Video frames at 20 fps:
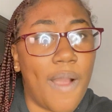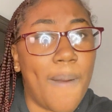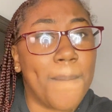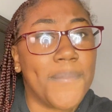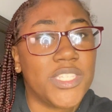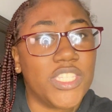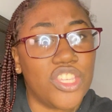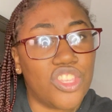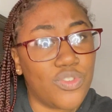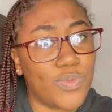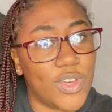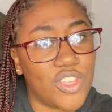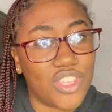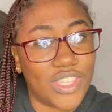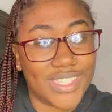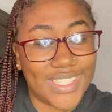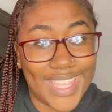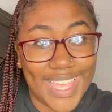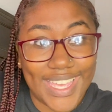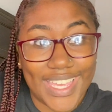situation
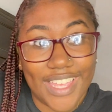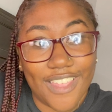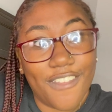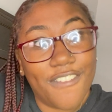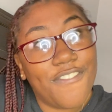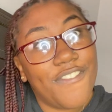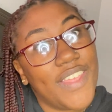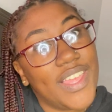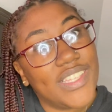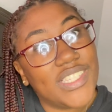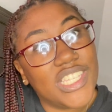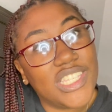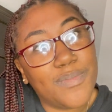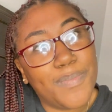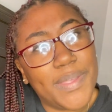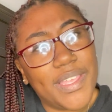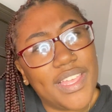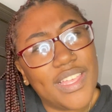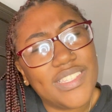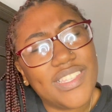is not getting fixed is
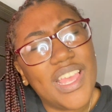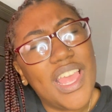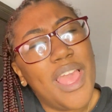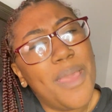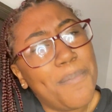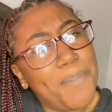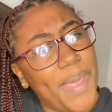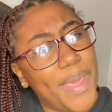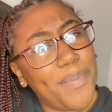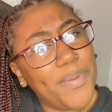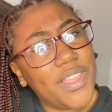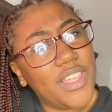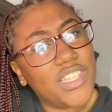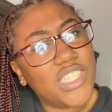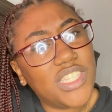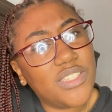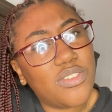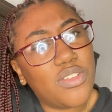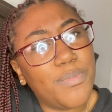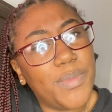because maybe there's
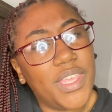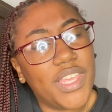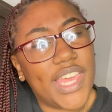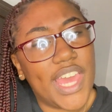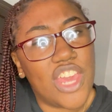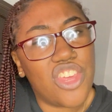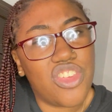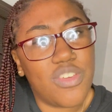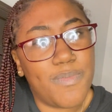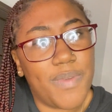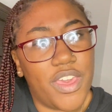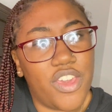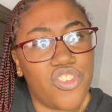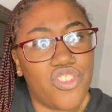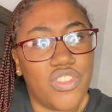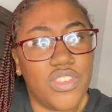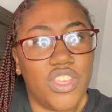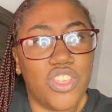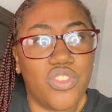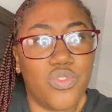some communication barriers
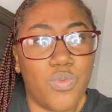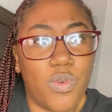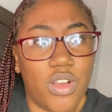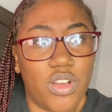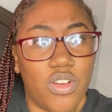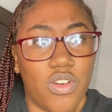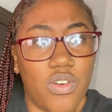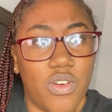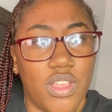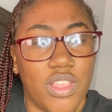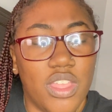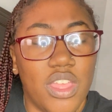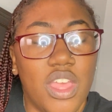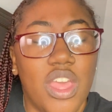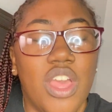you need to work on.